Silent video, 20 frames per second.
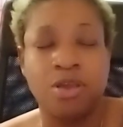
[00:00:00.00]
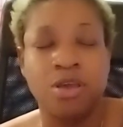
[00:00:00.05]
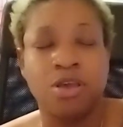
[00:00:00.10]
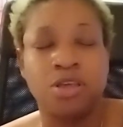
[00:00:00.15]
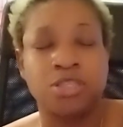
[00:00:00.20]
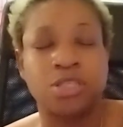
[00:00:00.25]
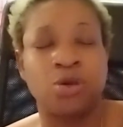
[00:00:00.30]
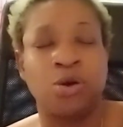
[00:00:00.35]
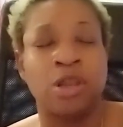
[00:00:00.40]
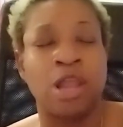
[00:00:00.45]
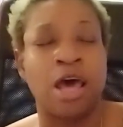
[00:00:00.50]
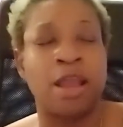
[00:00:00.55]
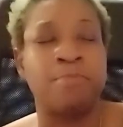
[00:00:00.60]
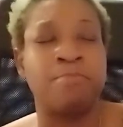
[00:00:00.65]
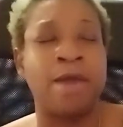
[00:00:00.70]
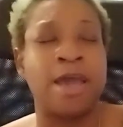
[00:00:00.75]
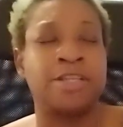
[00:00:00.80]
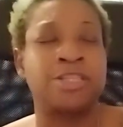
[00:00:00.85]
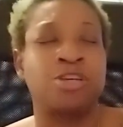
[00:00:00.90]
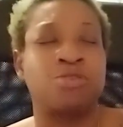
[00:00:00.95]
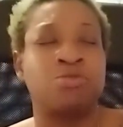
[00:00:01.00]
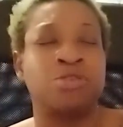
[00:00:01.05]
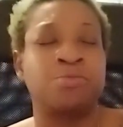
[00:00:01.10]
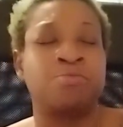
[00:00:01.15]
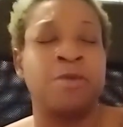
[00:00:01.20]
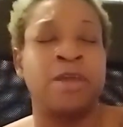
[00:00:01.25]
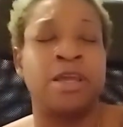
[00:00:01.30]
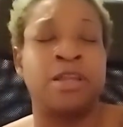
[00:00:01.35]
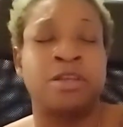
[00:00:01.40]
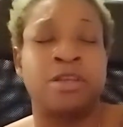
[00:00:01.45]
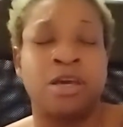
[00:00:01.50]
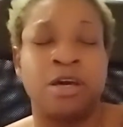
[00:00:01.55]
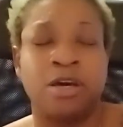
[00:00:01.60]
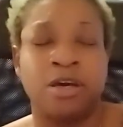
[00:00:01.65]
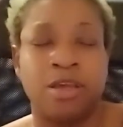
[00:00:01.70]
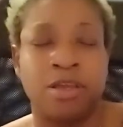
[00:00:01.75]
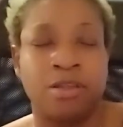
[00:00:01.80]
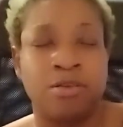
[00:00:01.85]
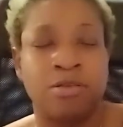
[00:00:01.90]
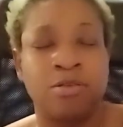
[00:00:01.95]
So a lot of magic was being
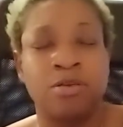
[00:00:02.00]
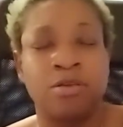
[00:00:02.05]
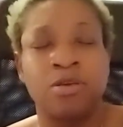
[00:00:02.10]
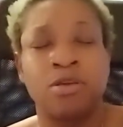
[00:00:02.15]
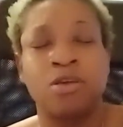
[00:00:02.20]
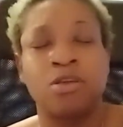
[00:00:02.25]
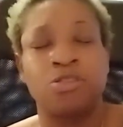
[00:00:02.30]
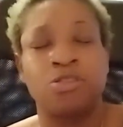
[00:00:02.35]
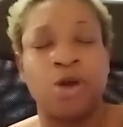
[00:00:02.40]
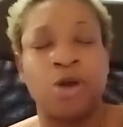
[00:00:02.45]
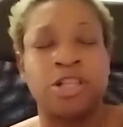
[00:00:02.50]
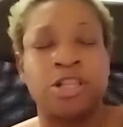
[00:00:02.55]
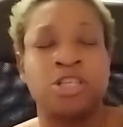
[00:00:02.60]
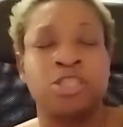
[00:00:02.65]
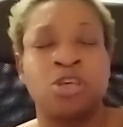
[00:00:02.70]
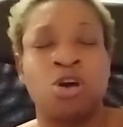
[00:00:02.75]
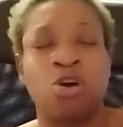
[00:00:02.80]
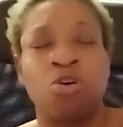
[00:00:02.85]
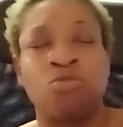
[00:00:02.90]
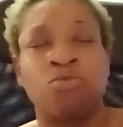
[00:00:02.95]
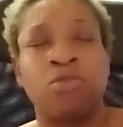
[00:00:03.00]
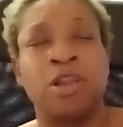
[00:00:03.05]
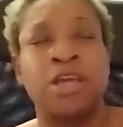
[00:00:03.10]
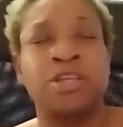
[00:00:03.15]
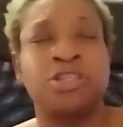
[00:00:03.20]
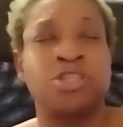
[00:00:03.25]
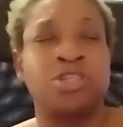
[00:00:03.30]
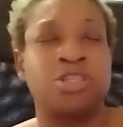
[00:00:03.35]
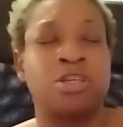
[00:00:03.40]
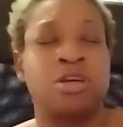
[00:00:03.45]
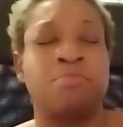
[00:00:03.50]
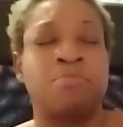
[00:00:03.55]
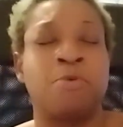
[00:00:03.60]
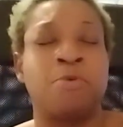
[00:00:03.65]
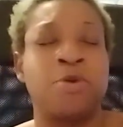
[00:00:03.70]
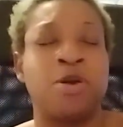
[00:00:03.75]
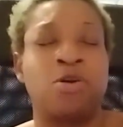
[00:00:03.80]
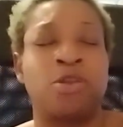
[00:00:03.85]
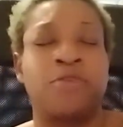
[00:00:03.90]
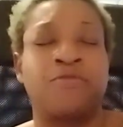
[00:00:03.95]
done throughout this whole relationship, but
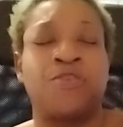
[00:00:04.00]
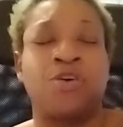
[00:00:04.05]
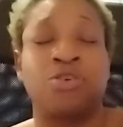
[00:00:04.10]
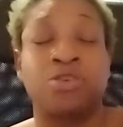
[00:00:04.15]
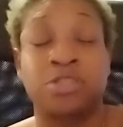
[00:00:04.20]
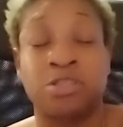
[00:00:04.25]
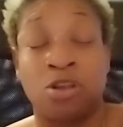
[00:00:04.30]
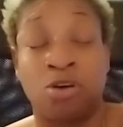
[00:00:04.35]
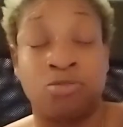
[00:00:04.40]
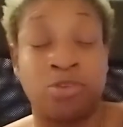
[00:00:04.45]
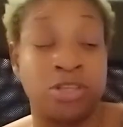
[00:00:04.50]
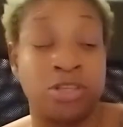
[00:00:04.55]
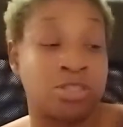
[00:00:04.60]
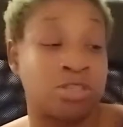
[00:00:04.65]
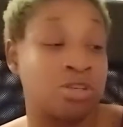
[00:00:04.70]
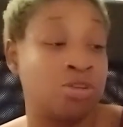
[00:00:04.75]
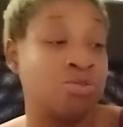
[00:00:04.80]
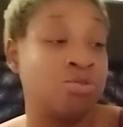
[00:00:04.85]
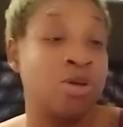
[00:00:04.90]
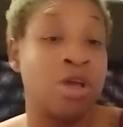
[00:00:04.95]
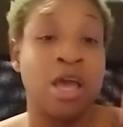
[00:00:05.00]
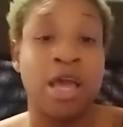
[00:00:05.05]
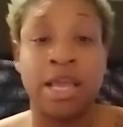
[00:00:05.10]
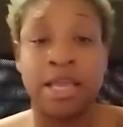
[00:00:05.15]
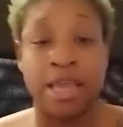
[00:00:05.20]
we're only focusing on this too.